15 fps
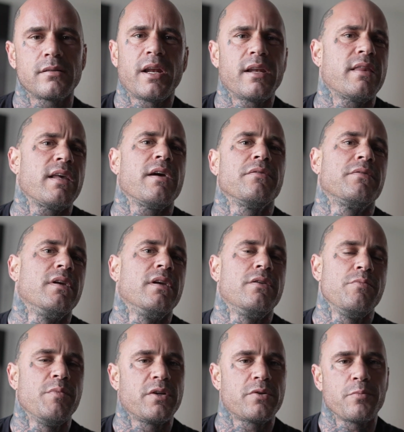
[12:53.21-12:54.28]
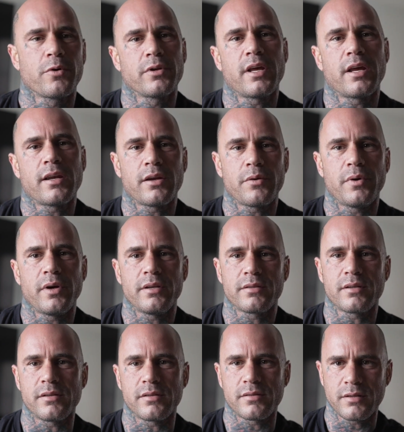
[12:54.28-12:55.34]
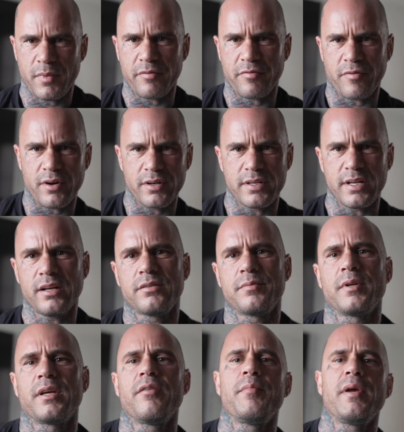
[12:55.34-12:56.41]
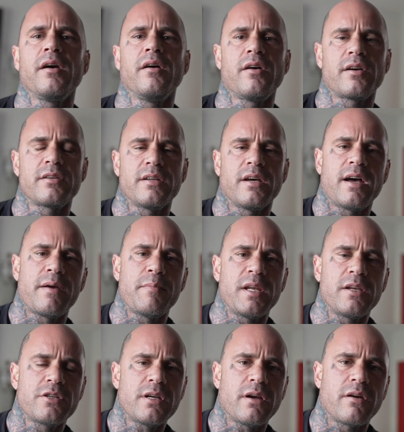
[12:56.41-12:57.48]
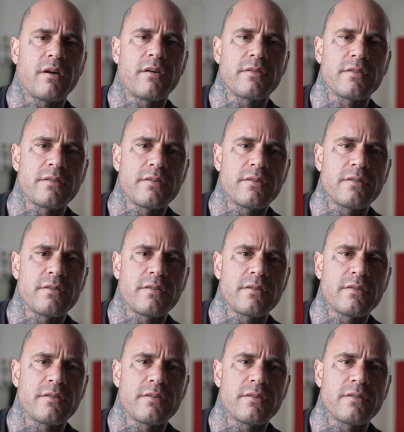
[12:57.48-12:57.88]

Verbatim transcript: But I didn't think I was gonna do much more than that anyways, because my front delt's been giving me a hard time and shit hurts.